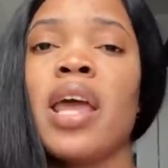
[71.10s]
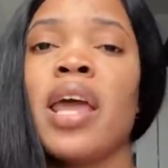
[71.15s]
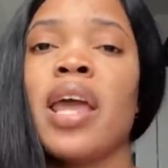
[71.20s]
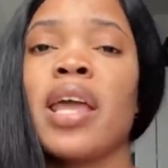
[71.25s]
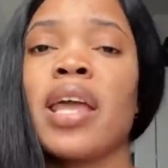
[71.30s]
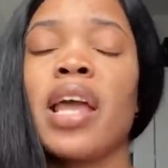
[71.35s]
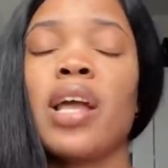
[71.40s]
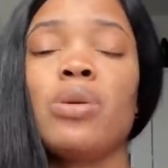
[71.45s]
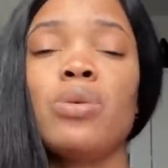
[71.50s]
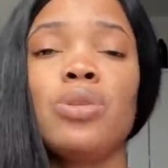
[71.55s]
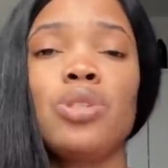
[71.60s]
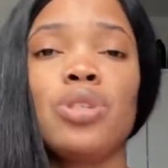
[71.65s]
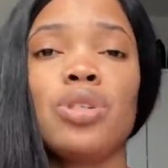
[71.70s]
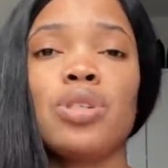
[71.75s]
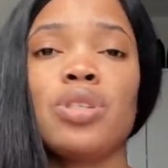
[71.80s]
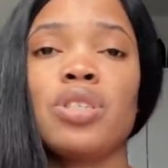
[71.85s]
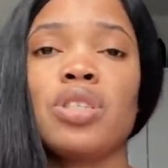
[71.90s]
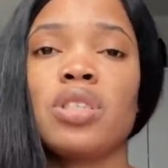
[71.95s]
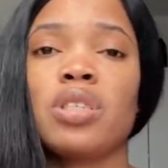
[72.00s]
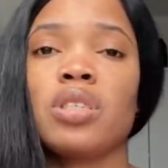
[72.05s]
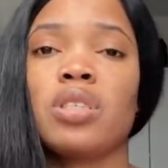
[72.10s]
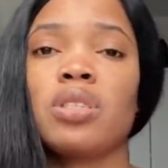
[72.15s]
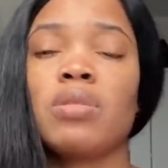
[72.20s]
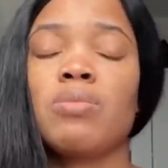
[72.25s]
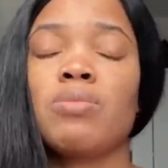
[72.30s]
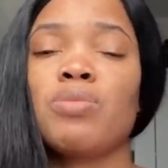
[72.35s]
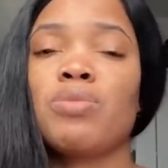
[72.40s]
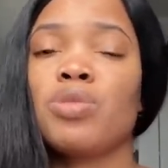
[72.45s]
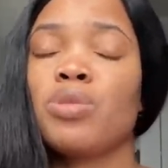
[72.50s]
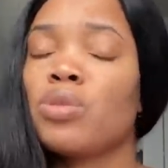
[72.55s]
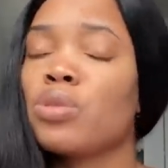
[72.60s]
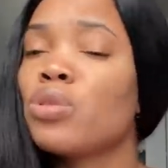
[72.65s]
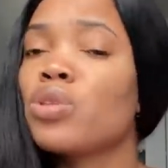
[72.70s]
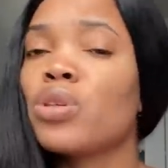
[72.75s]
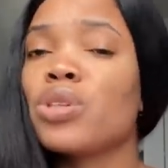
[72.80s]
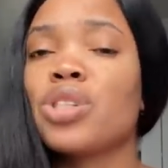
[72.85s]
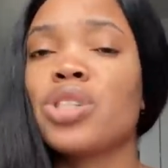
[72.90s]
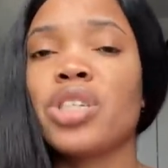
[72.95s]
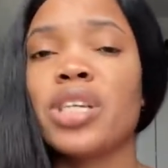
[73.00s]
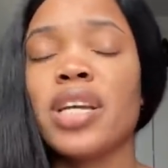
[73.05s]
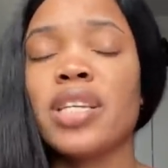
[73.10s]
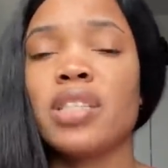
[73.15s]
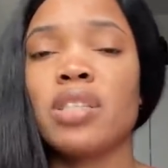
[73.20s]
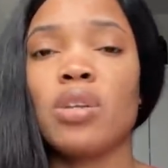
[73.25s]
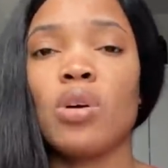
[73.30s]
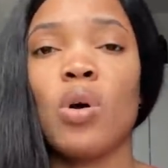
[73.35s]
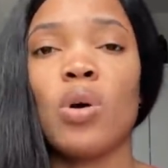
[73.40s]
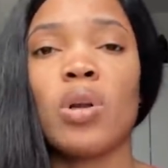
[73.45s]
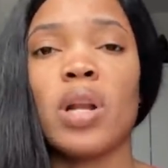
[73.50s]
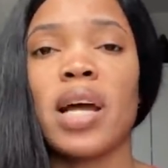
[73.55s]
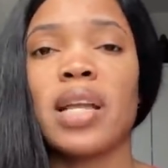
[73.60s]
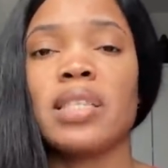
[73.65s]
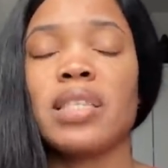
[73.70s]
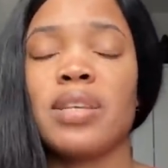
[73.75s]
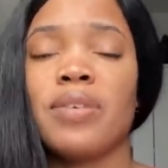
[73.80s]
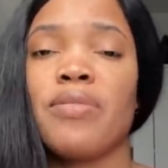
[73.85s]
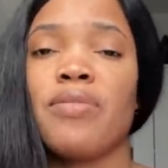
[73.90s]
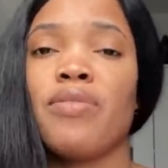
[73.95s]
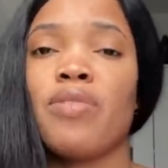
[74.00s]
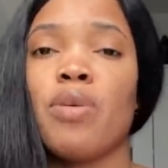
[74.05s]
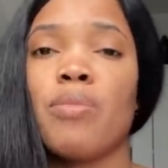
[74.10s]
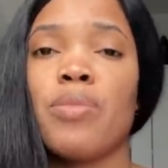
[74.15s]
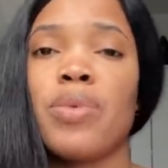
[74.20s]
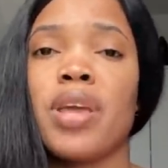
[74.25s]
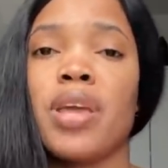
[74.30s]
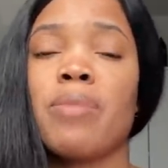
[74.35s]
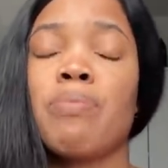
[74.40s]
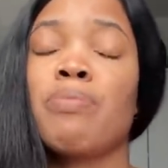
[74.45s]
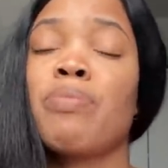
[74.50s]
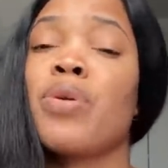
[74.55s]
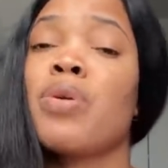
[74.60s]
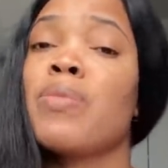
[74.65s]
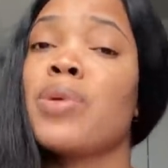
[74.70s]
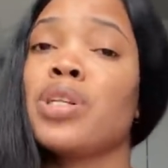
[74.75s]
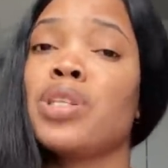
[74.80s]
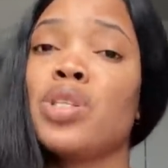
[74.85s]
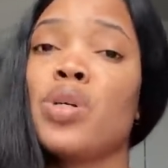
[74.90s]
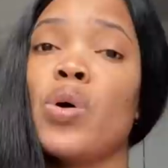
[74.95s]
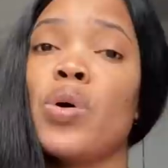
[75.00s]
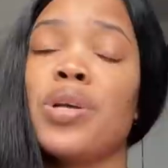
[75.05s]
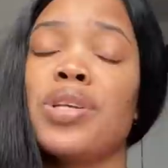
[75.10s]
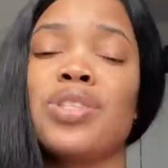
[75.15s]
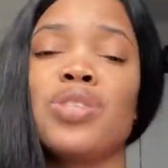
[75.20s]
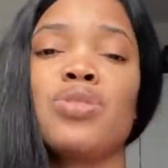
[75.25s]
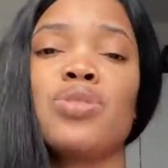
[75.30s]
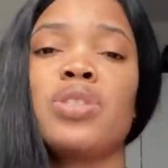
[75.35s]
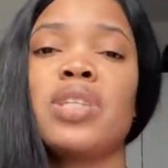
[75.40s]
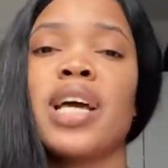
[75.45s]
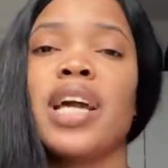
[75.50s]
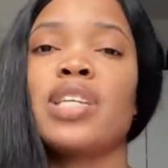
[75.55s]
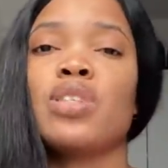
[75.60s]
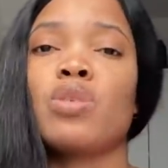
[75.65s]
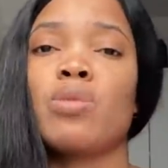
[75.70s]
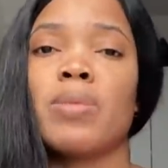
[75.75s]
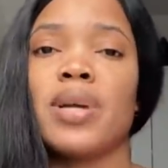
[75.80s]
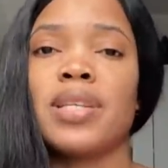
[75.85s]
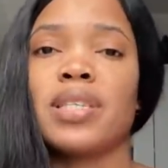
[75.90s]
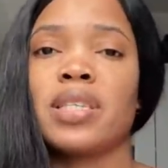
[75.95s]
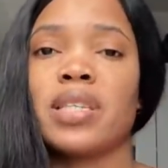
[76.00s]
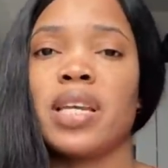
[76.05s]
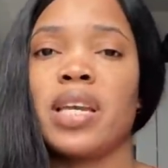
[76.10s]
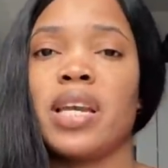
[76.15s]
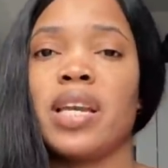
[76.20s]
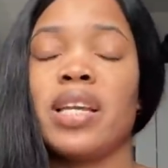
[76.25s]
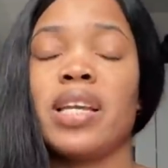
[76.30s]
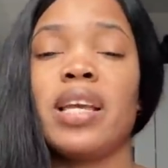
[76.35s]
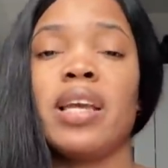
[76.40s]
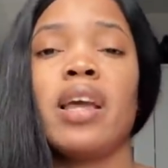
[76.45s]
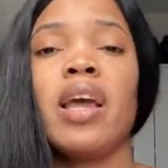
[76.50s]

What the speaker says: can you just suggest other thing for me, premature is not nice on my skin,